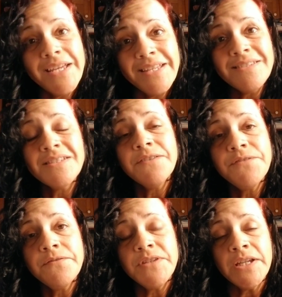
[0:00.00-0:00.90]
It is
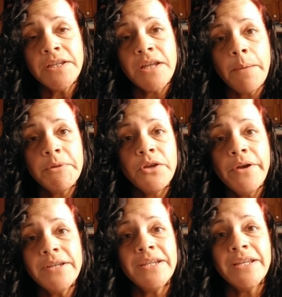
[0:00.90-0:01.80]
10:15. I'm going to go
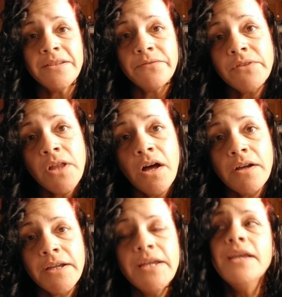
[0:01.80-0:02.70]
ahead and end the
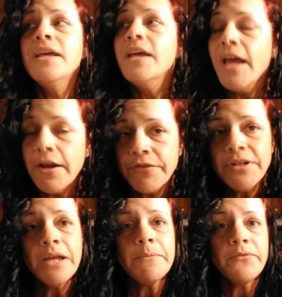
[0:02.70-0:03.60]
vlog. Every
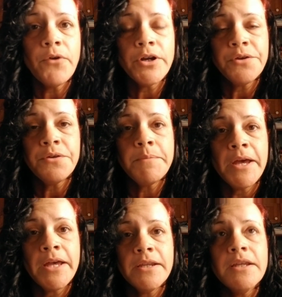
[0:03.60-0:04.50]
night before I go to
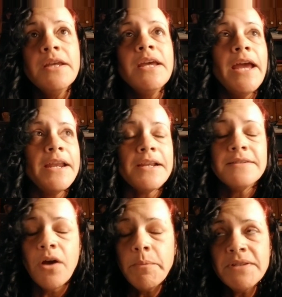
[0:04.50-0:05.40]
bed, and I
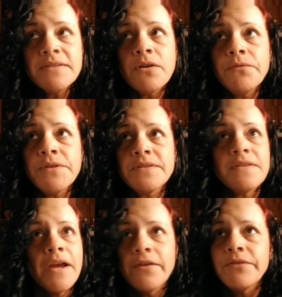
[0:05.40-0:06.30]
tell myself this
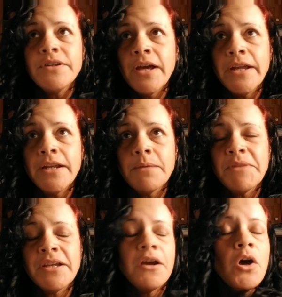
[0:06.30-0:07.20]
every night, and I'm
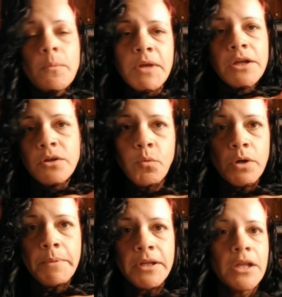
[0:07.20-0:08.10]
like, "Oh, I'm not going to worry
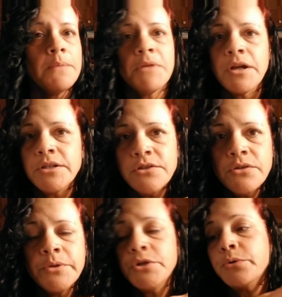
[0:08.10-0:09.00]
about it. I'm not going to
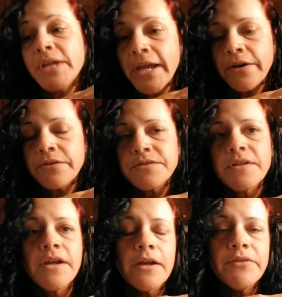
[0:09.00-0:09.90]
do it. Who cares?"
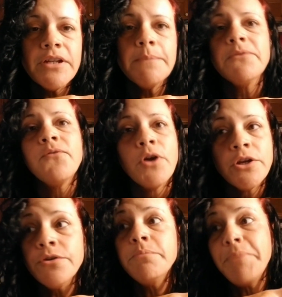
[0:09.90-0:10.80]
Every night before I
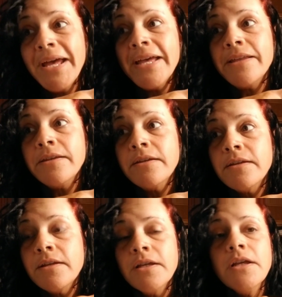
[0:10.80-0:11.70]
go to bed,
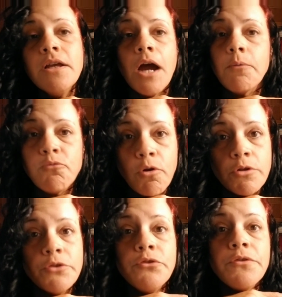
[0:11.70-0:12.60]
I'm
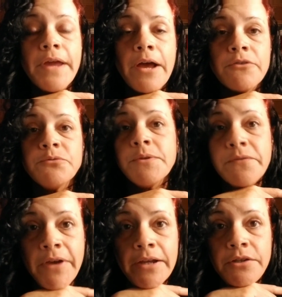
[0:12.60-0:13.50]
rolling through the house with a
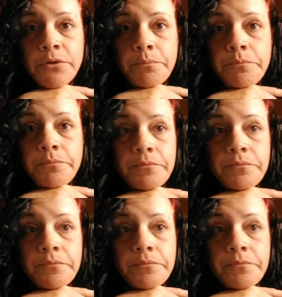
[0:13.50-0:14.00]
vacuum.